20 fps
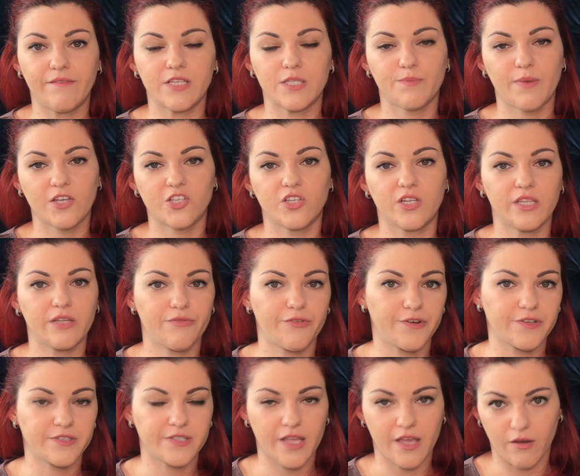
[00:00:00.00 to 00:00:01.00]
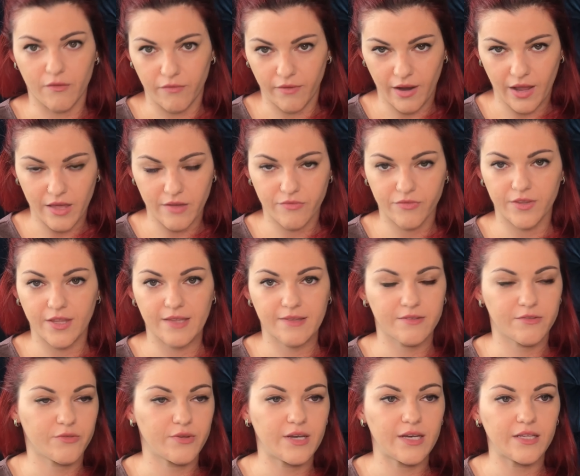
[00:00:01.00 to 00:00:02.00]
especially in the first day of life, that
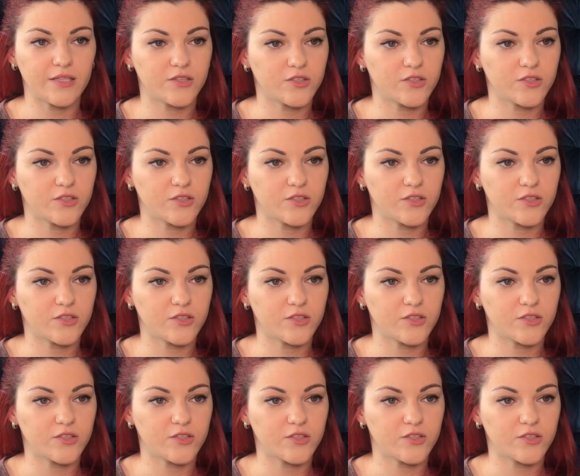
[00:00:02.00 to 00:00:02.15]
are really